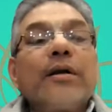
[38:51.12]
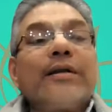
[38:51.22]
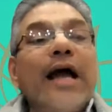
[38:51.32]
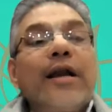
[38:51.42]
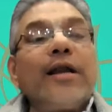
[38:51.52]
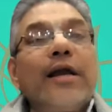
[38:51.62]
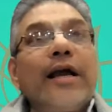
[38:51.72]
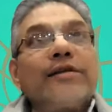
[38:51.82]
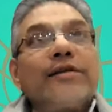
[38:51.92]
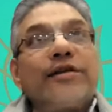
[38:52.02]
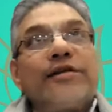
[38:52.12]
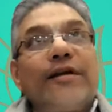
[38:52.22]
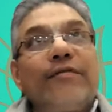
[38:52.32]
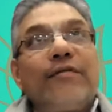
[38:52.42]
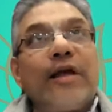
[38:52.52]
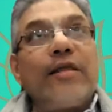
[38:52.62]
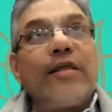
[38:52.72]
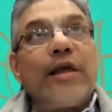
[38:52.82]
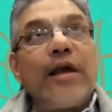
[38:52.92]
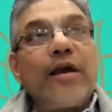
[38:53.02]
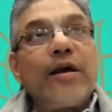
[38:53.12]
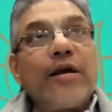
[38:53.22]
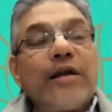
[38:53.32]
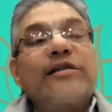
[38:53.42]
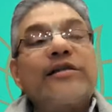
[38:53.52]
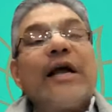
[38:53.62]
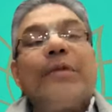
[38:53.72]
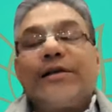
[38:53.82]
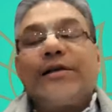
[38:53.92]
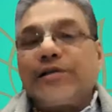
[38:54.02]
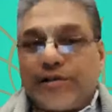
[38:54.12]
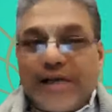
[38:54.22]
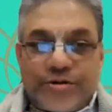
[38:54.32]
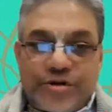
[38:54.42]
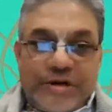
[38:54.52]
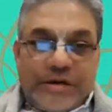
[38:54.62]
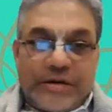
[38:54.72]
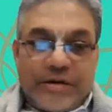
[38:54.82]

that he has received in the disciplic succession.